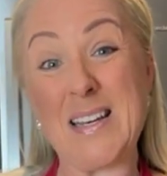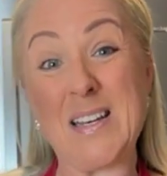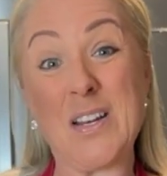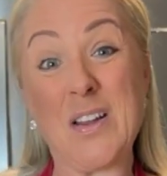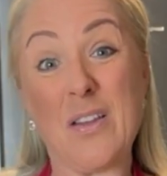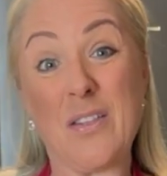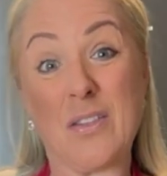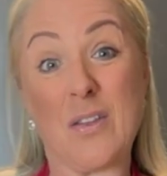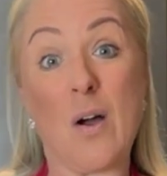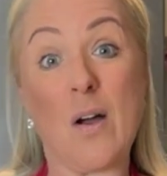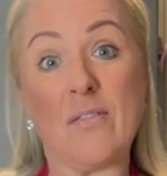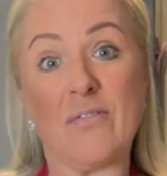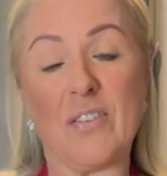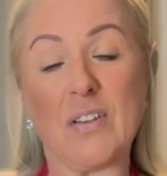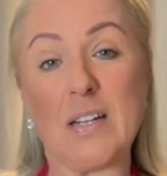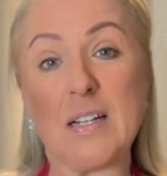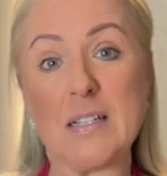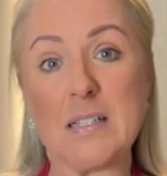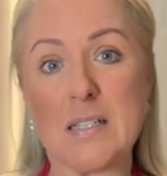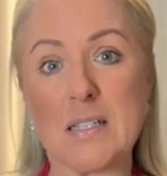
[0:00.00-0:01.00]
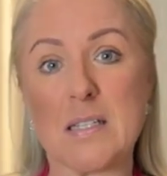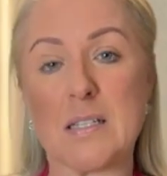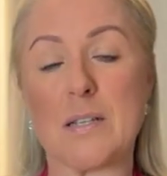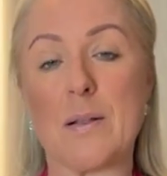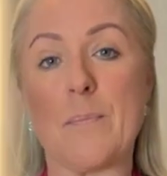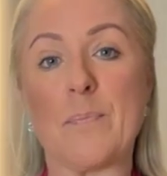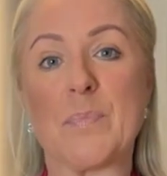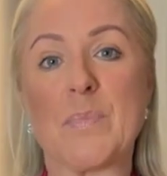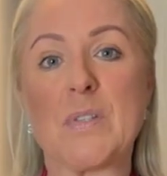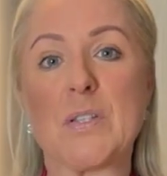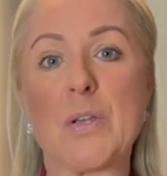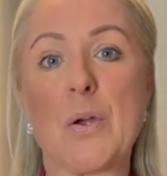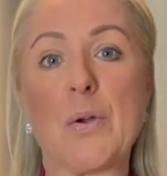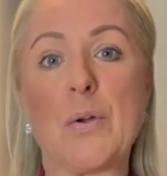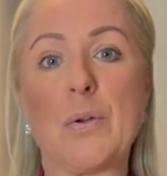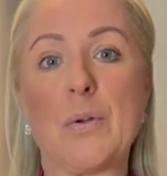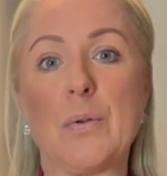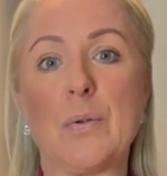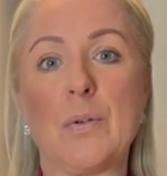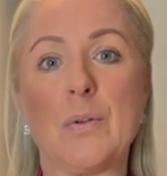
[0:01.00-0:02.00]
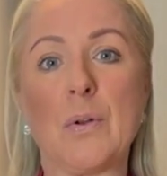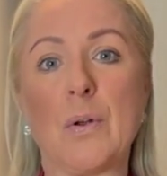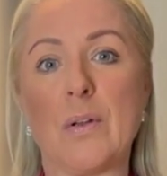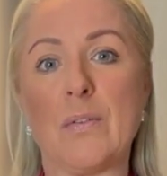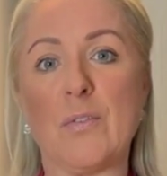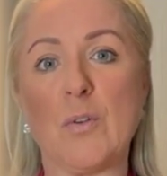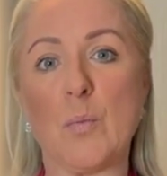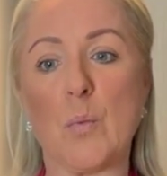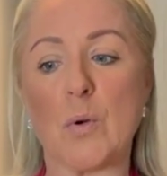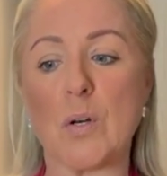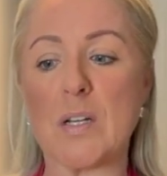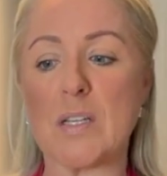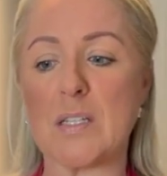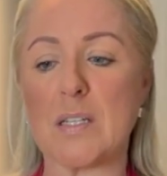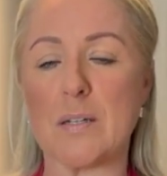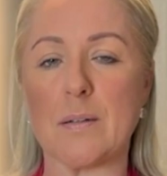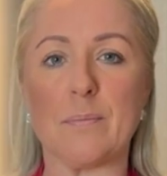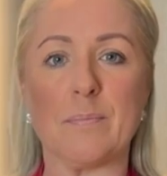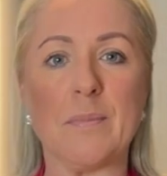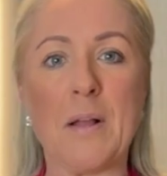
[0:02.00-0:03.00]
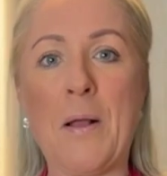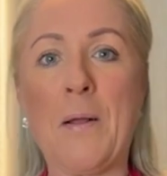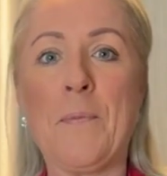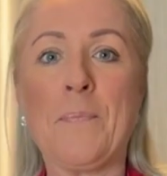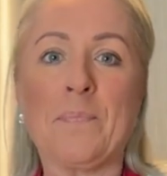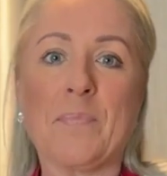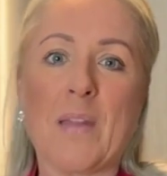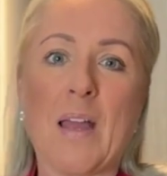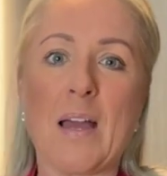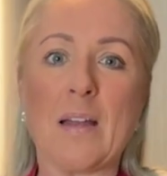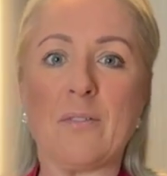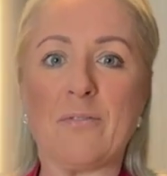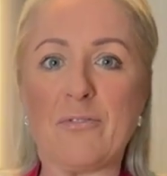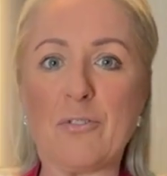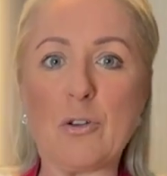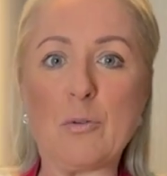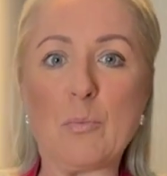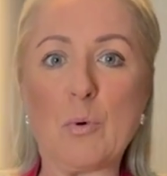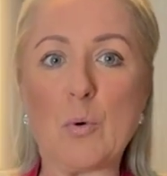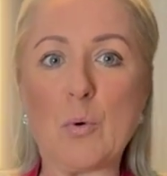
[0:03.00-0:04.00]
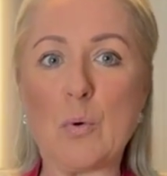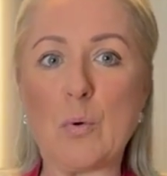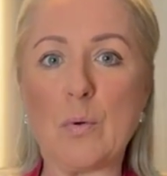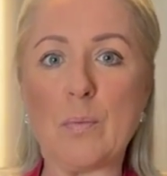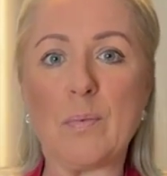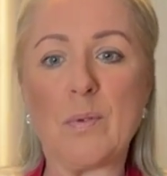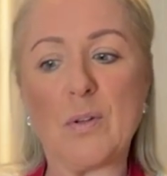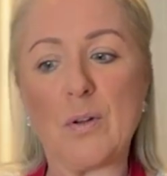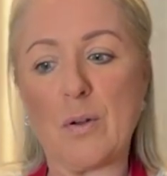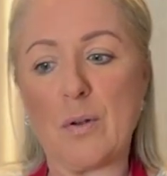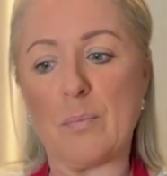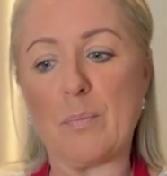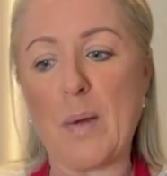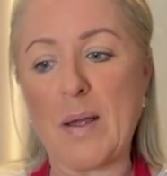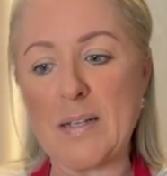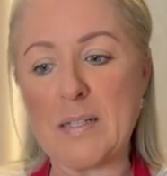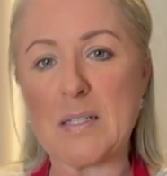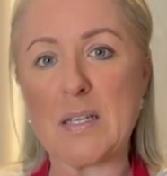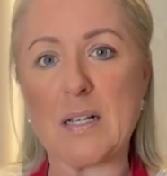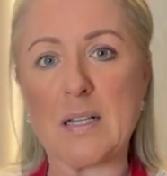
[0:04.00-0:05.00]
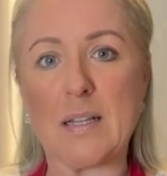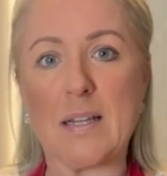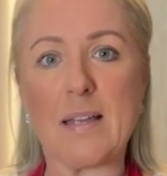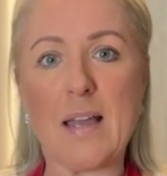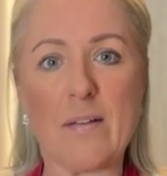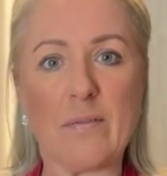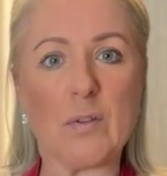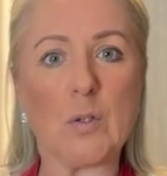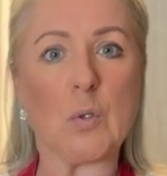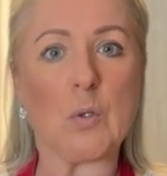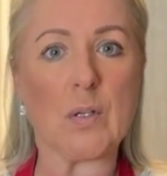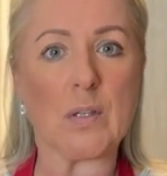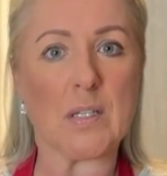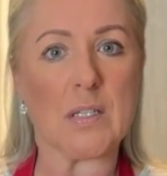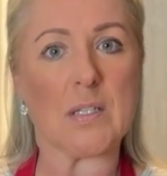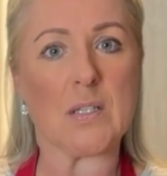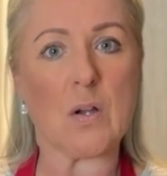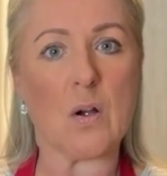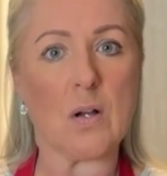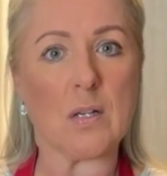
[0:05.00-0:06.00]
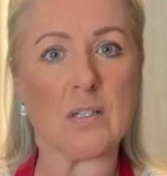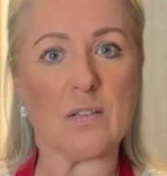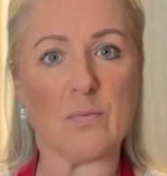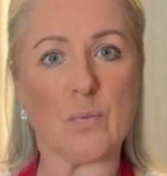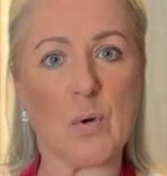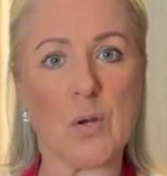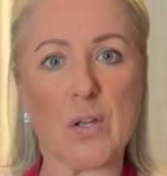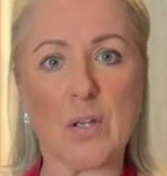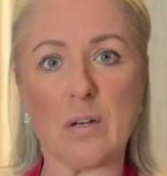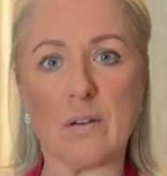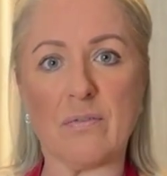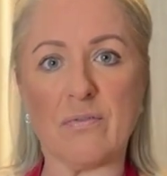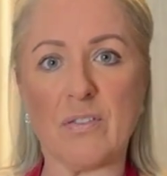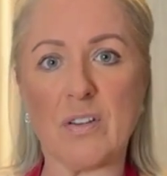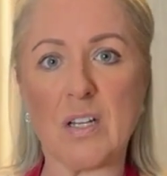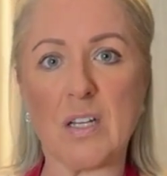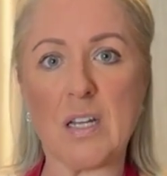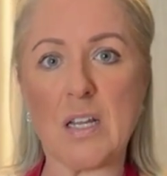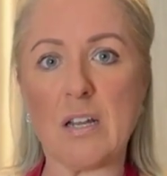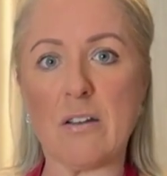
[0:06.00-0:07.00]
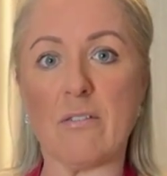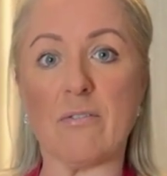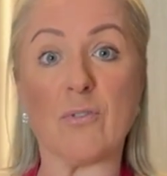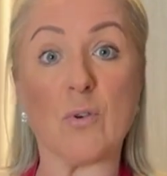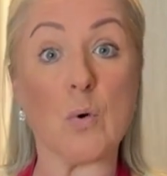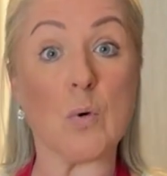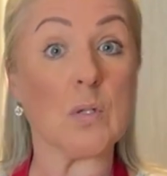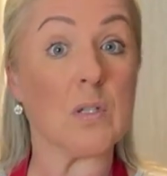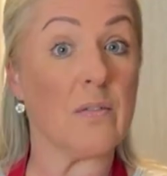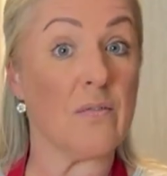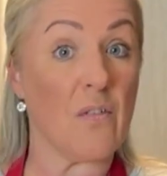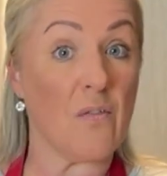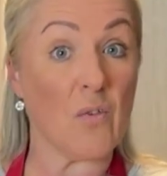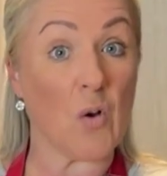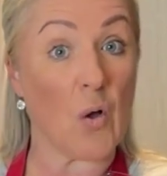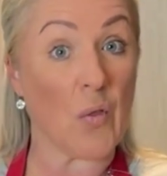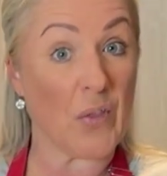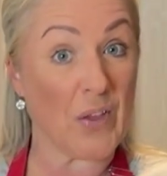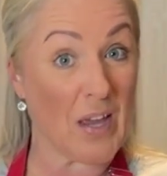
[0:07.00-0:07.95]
So I used 10 thigh fillets. So, you know, if you wanted to add a few more, you know, basically have a look at the